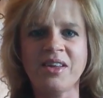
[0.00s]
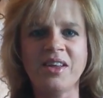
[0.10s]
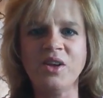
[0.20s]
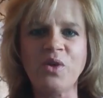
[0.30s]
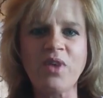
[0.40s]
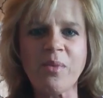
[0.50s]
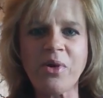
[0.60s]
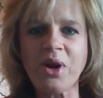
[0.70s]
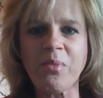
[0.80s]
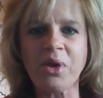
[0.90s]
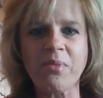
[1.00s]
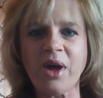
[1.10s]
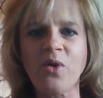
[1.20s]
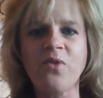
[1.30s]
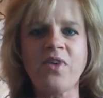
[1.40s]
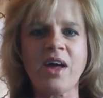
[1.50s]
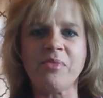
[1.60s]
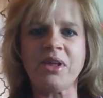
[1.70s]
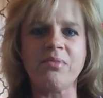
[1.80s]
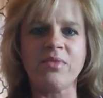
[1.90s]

in November, and I'm bringing my whole family,